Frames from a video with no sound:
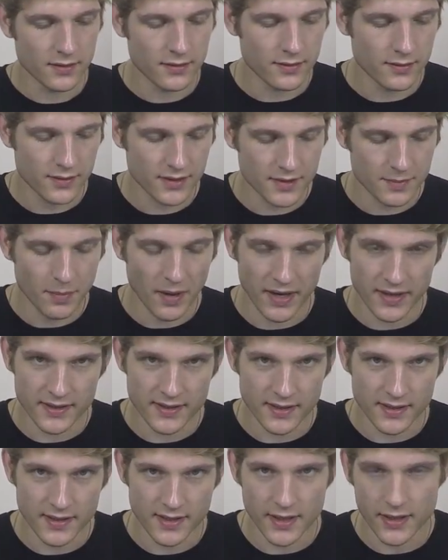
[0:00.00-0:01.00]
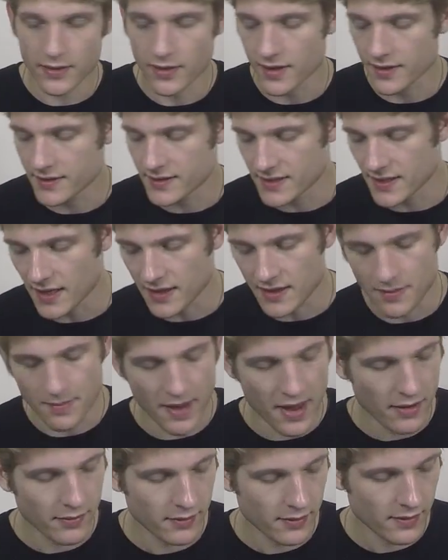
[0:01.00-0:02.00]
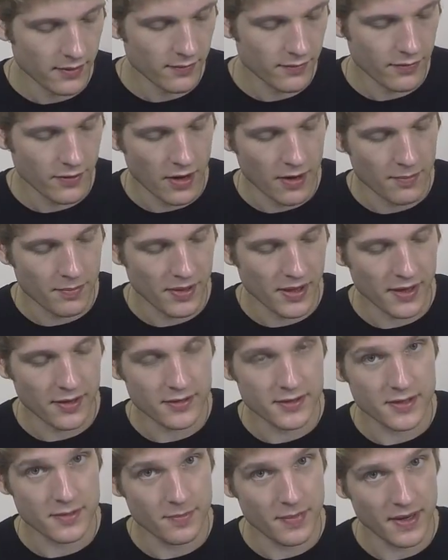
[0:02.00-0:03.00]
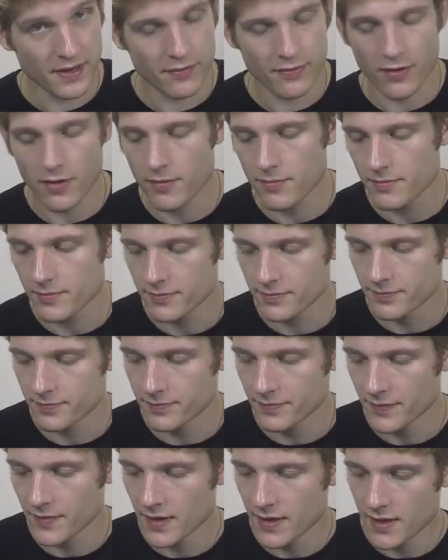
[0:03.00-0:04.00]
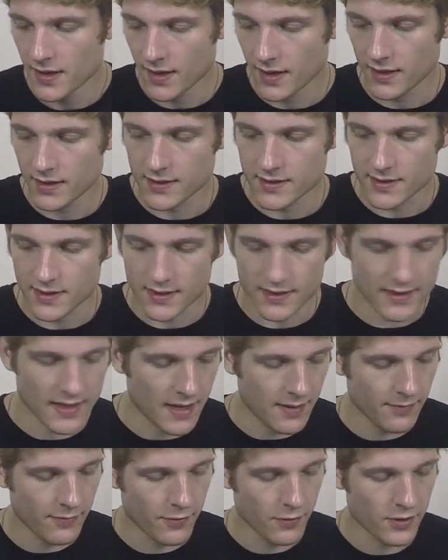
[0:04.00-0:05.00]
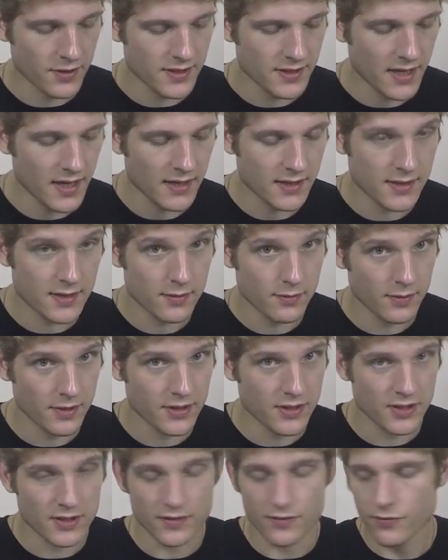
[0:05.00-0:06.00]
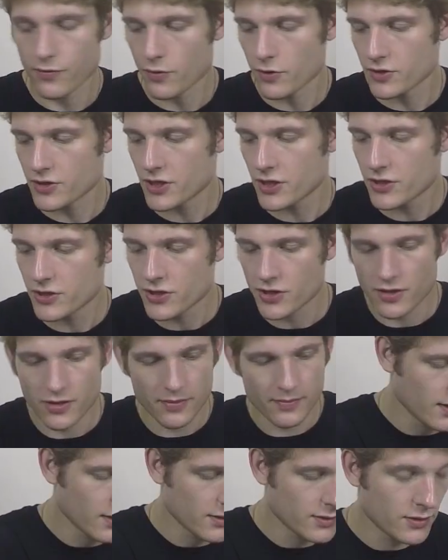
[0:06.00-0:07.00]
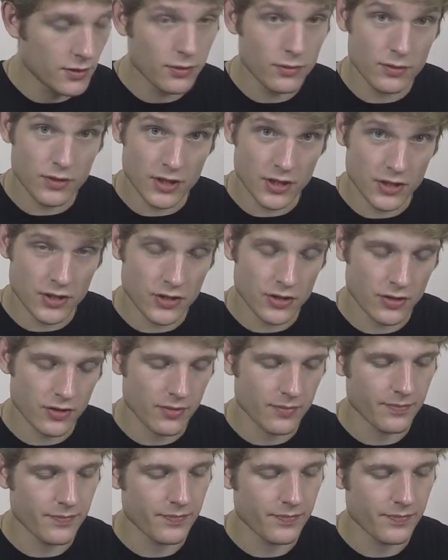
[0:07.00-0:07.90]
spices here and set them out for our players to pick from. And it's the same 4 sets, which is 4 ginger, 2 ginger,